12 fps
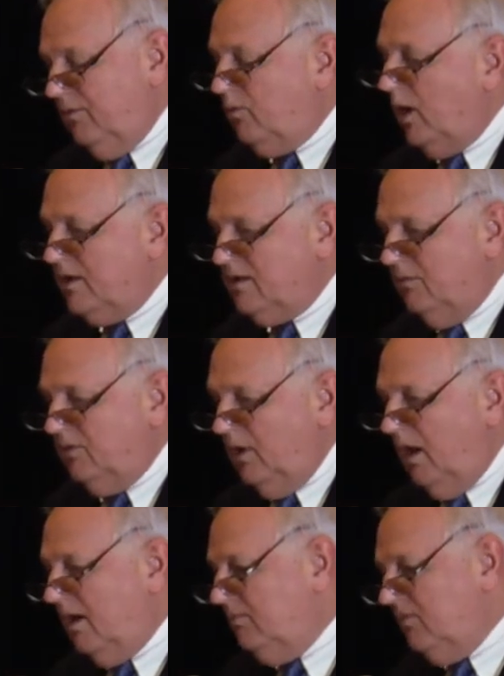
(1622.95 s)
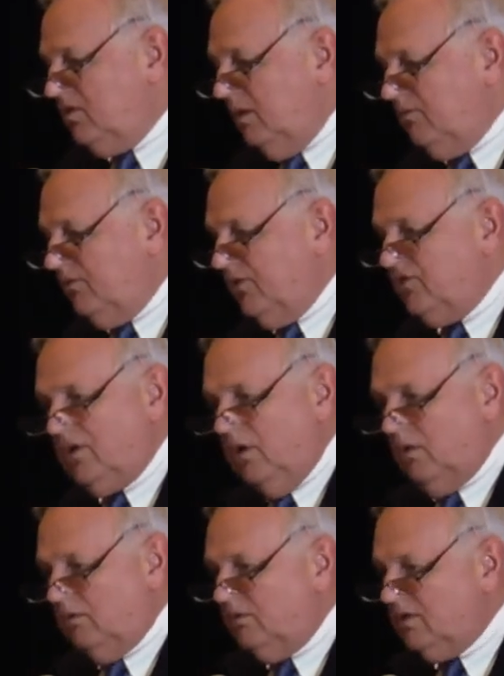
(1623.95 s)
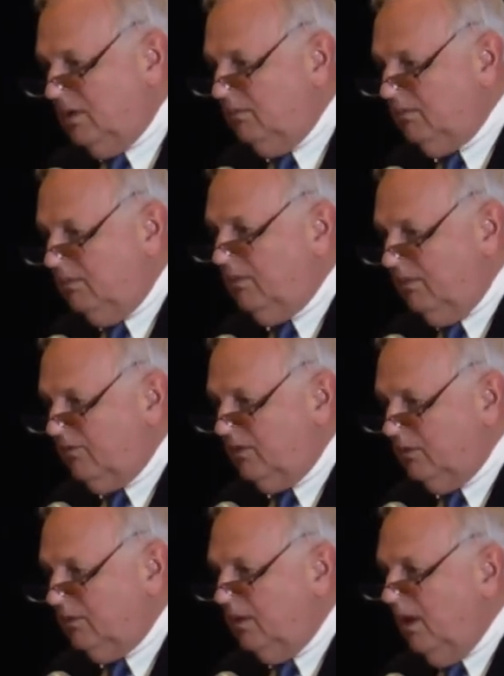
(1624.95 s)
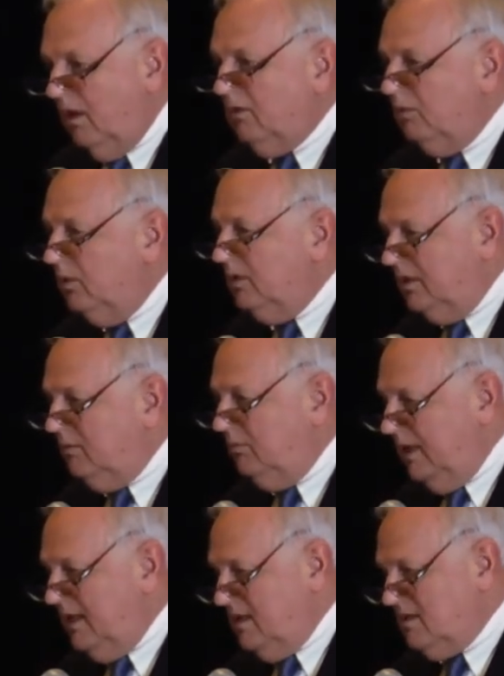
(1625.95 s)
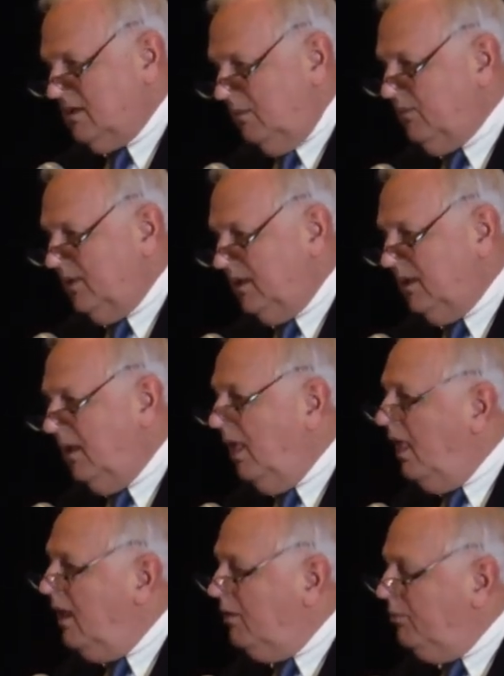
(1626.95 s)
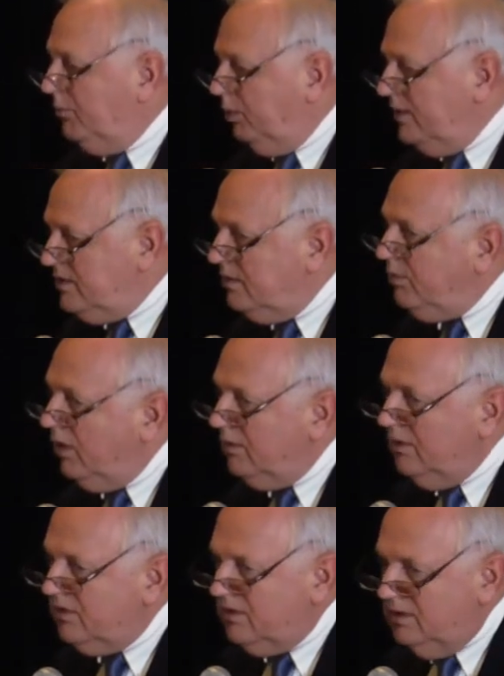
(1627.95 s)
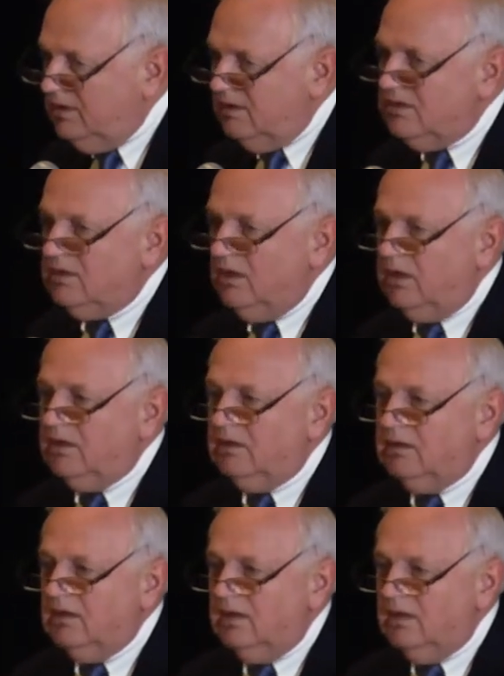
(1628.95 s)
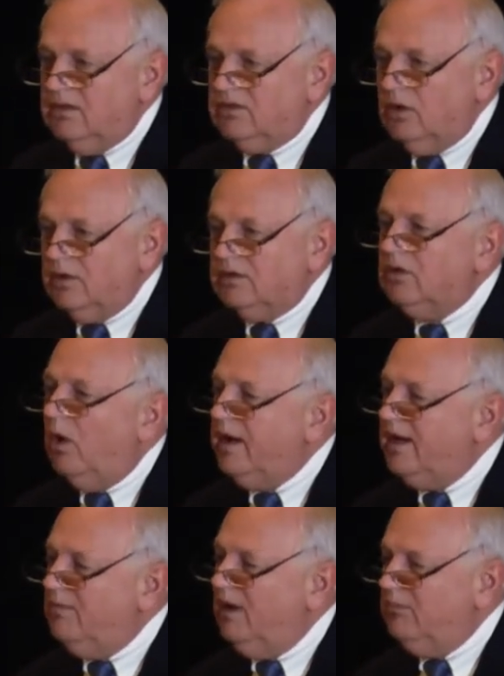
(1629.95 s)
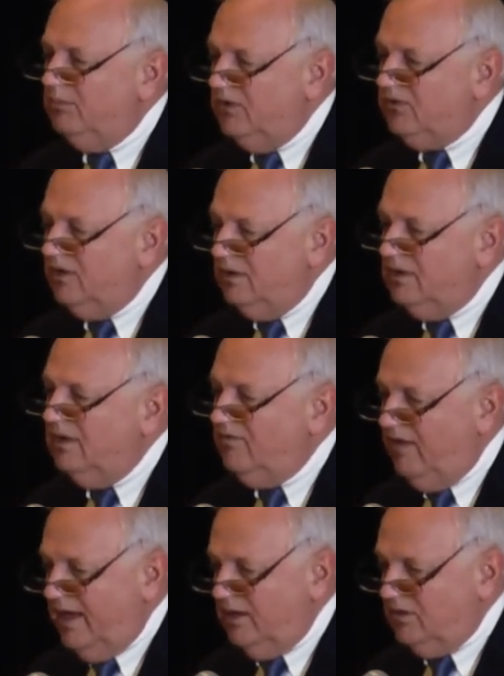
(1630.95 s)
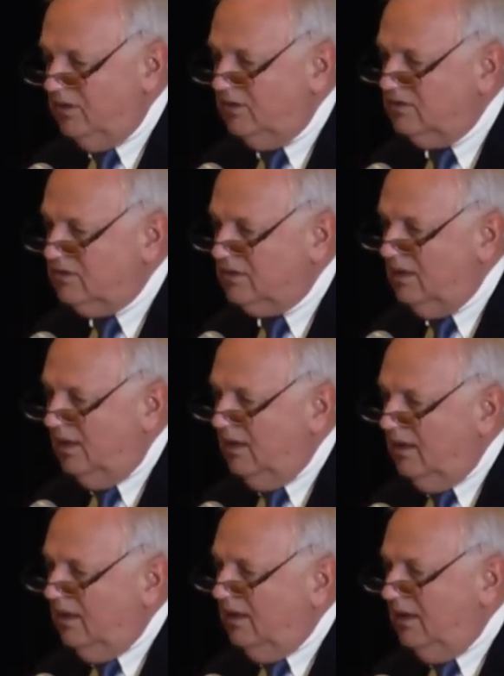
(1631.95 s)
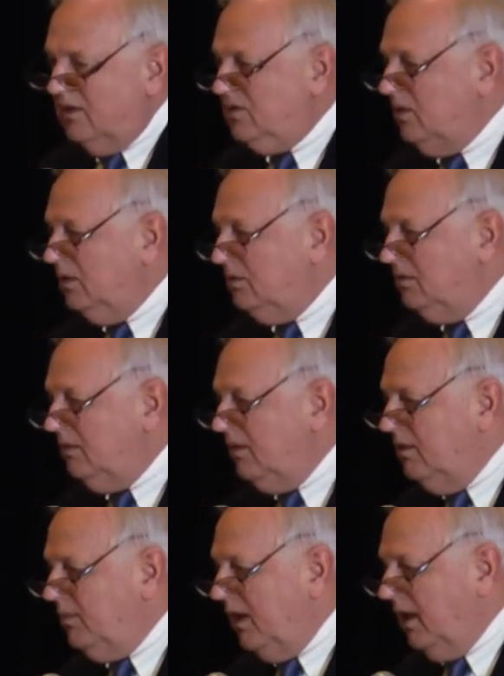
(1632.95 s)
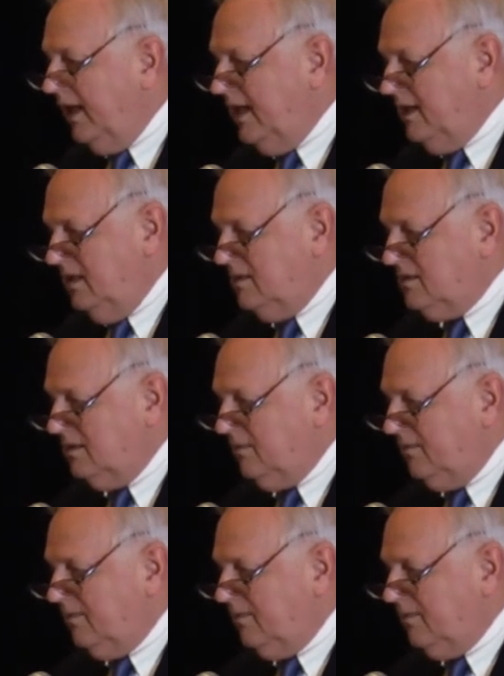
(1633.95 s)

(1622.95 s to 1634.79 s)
for quite some time, some for show, some for really meaning something. But police departments didn't start talking about mission and values until the middle 80s,